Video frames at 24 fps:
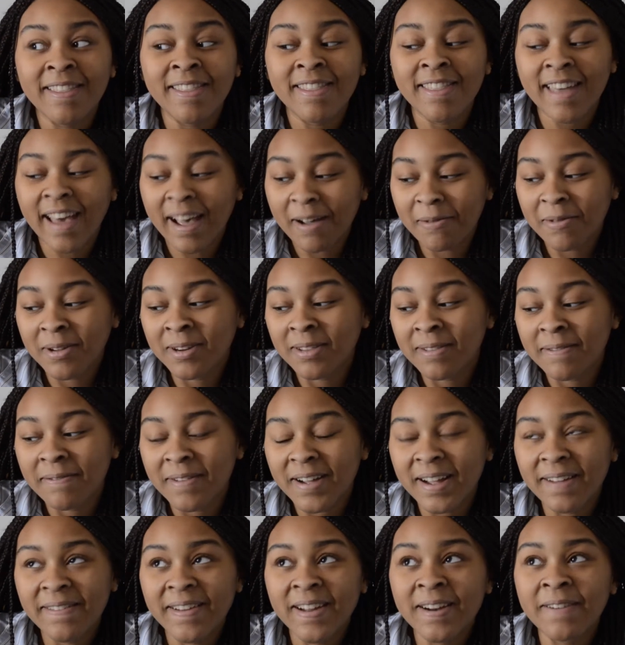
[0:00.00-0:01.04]
that one a
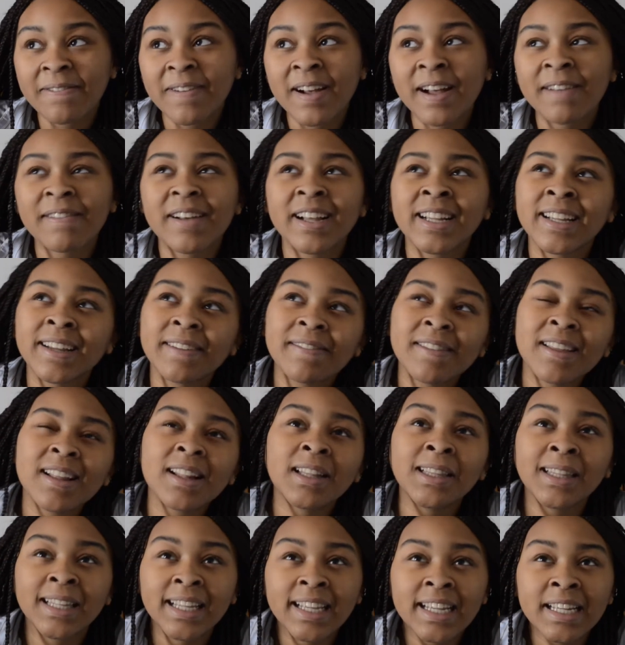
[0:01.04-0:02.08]
5 out of 5. I give the
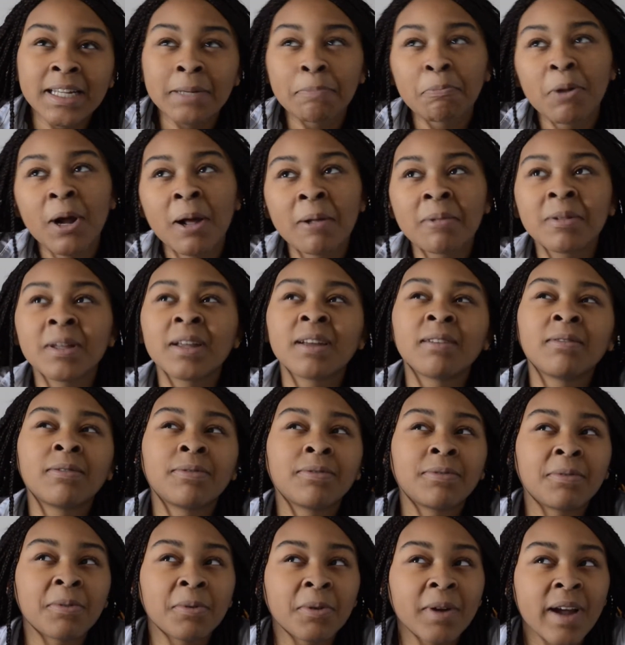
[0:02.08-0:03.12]
Elite probably a
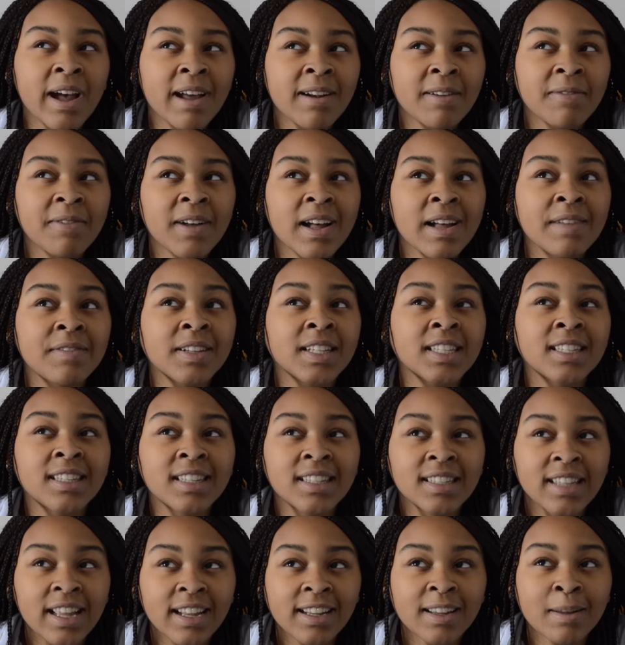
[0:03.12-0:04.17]
4 out of 5. It's the
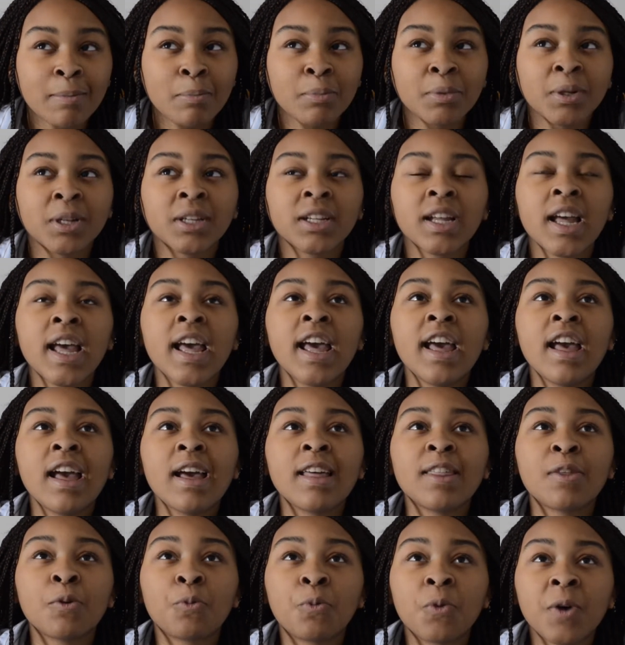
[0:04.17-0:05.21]
2nd book.
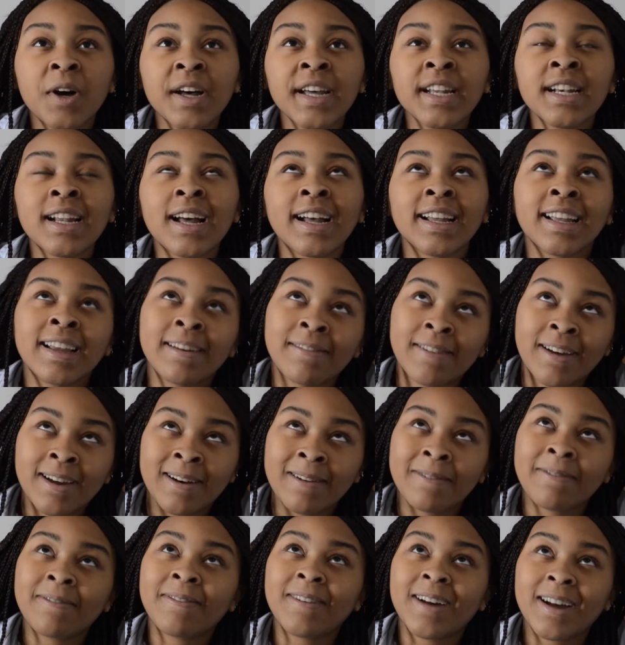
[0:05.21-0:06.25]
The one I give
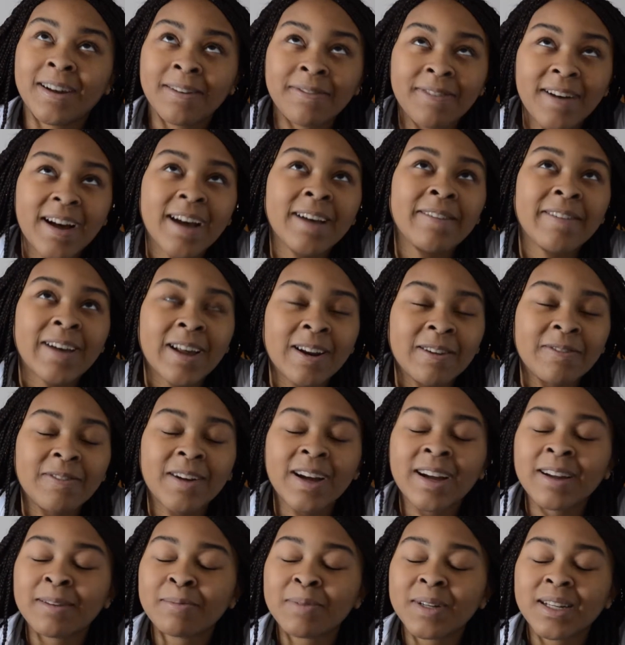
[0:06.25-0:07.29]
out a 5 out of
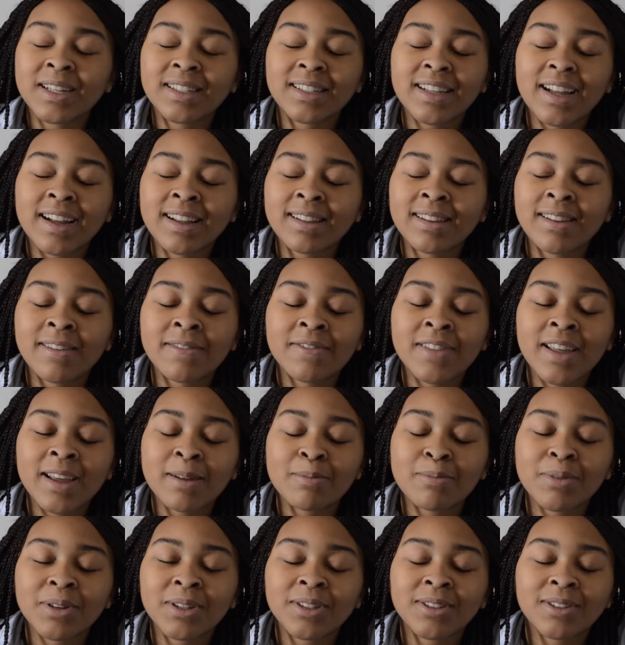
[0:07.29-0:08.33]
5 because I love that
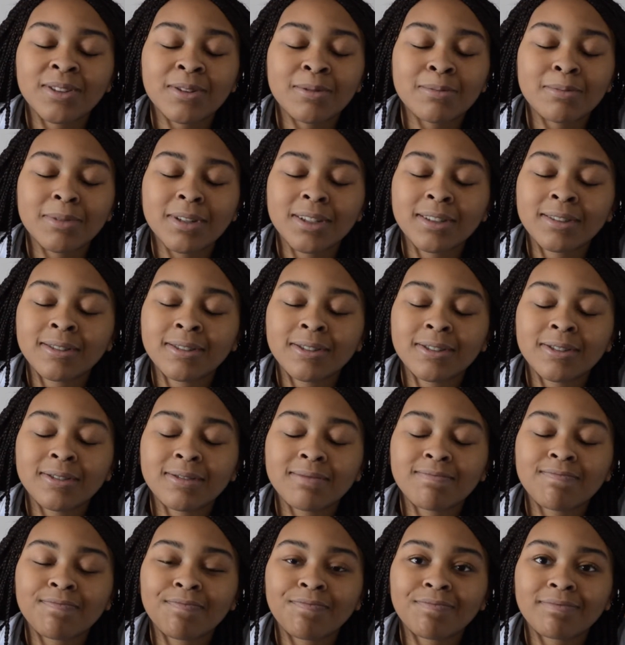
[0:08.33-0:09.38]
book so much.
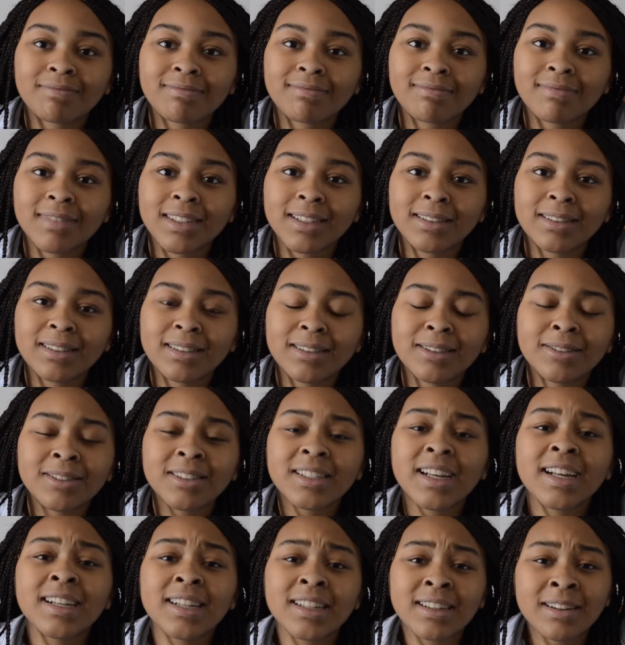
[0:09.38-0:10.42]
Those
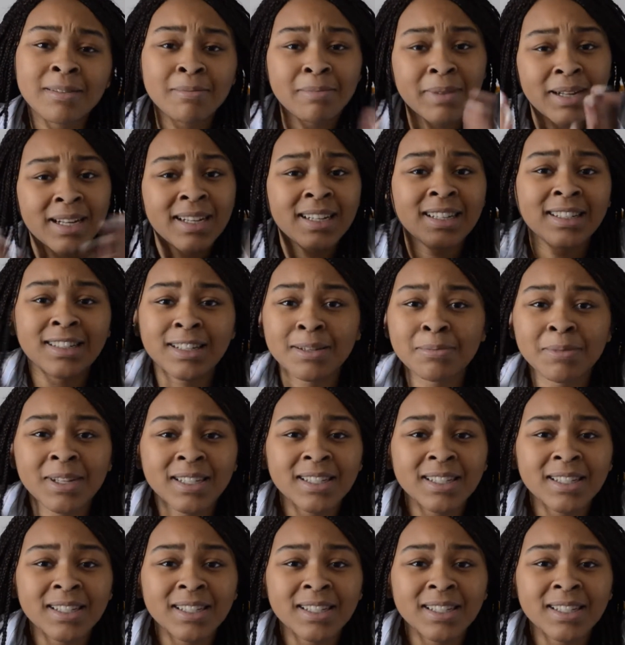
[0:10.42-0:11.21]
kind of combined into my